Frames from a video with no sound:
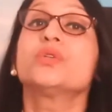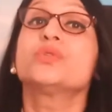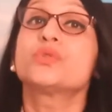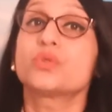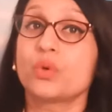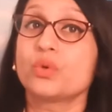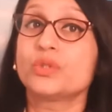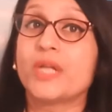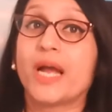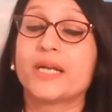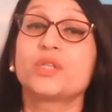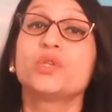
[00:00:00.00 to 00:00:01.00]
so
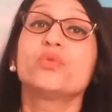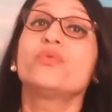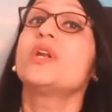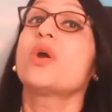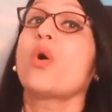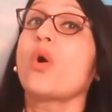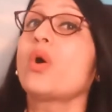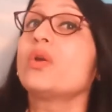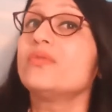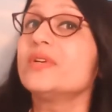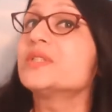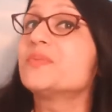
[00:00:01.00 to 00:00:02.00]
that you will
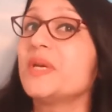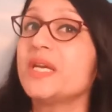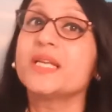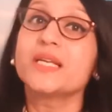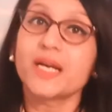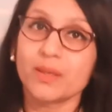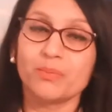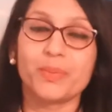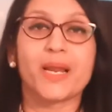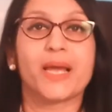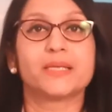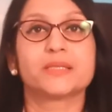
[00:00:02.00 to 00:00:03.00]
always be in
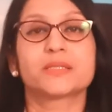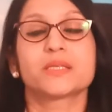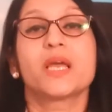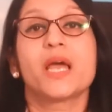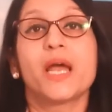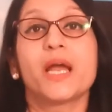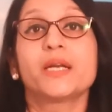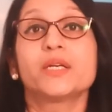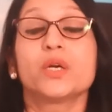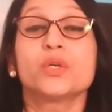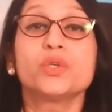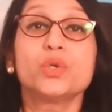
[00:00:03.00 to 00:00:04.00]
compliance
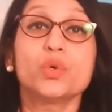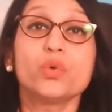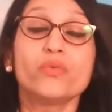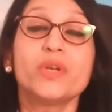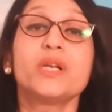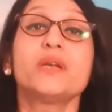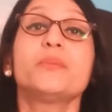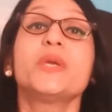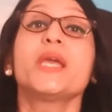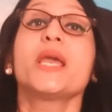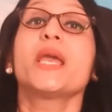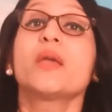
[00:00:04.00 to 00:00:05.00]
and you will
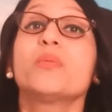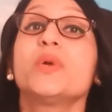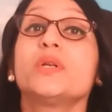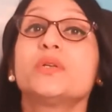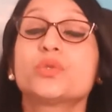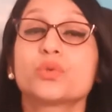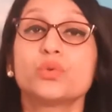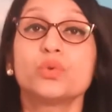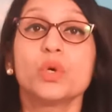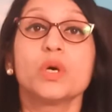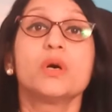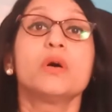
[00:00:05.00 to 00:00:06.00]
be able
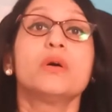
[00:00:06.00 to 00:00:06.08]
to